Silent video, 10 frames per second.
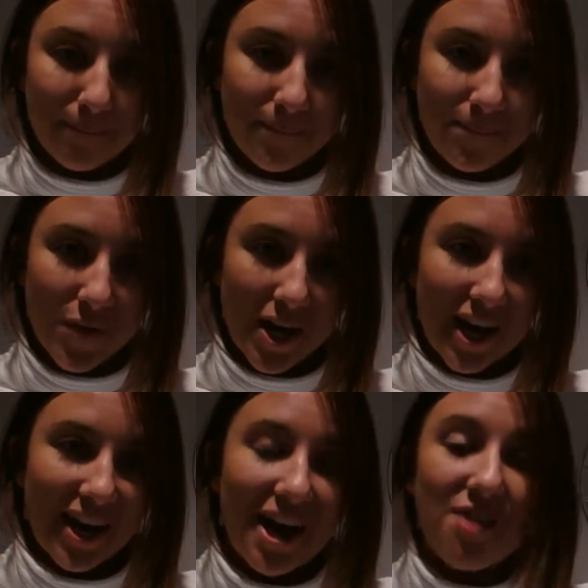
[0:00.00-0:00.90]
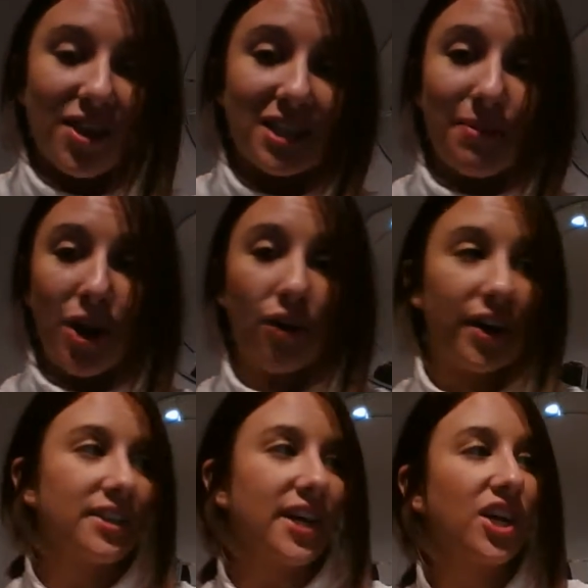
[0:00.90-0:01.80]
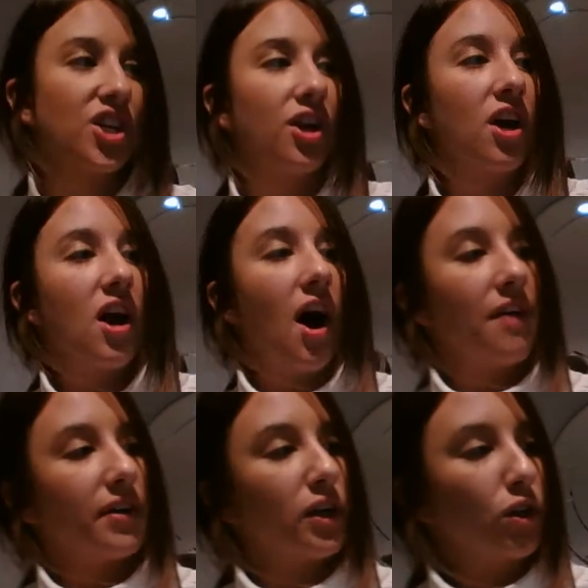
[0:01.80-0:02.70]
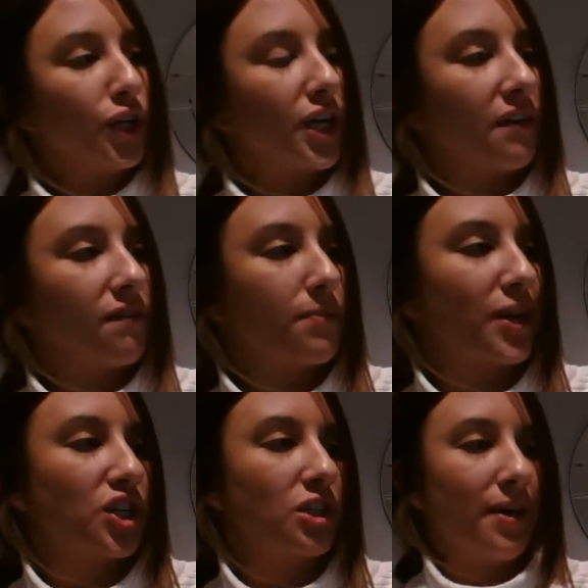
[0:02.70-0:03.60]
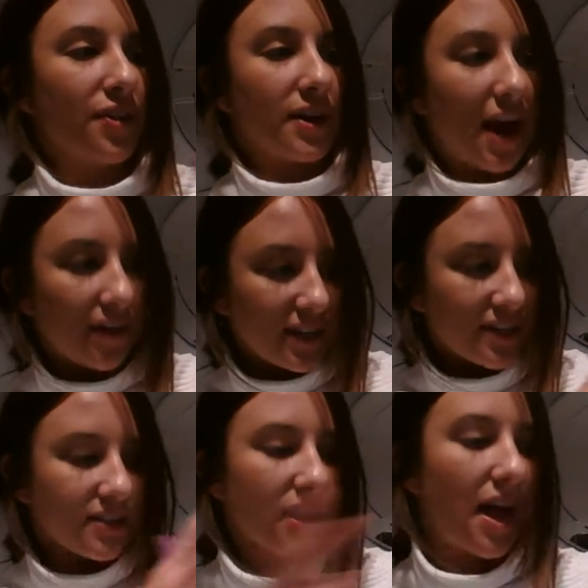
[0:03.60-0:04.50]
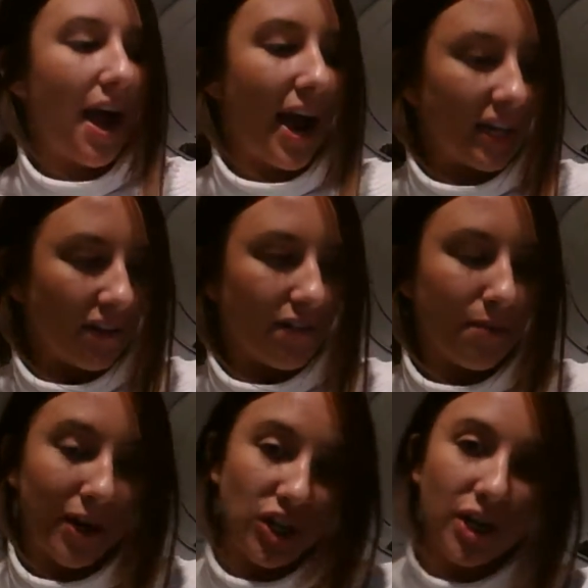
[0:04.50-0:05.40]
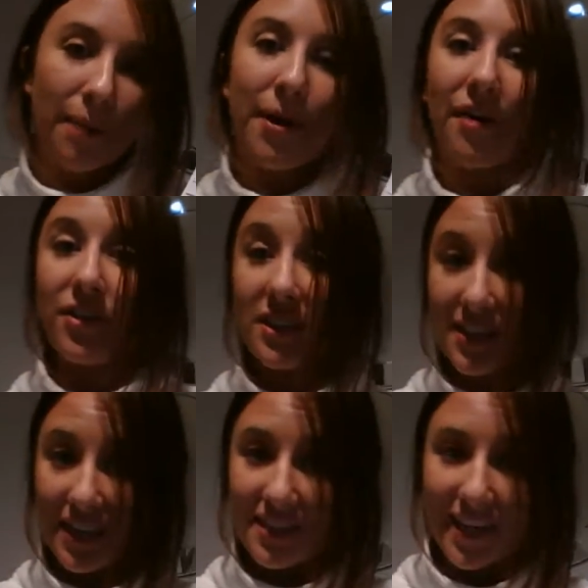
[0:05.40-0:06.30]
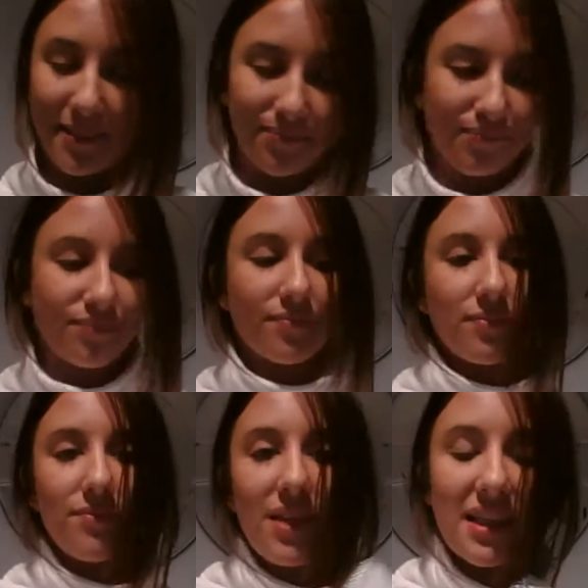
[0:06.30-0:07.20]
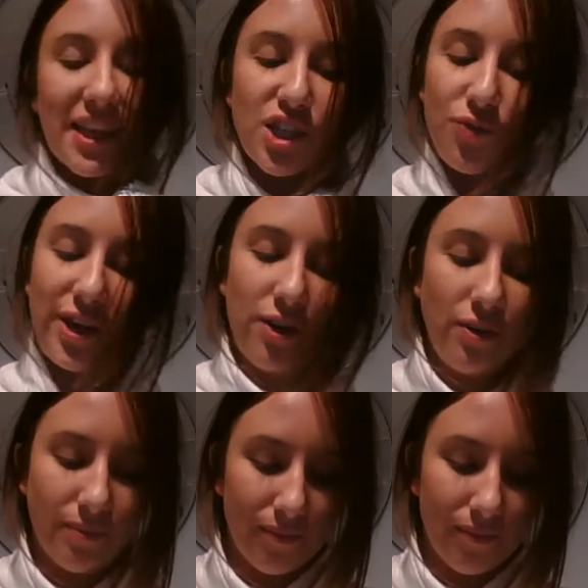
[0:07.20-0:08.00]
Okay, that's my orientation. I've included information about the characters and information about the setting. Let's read on.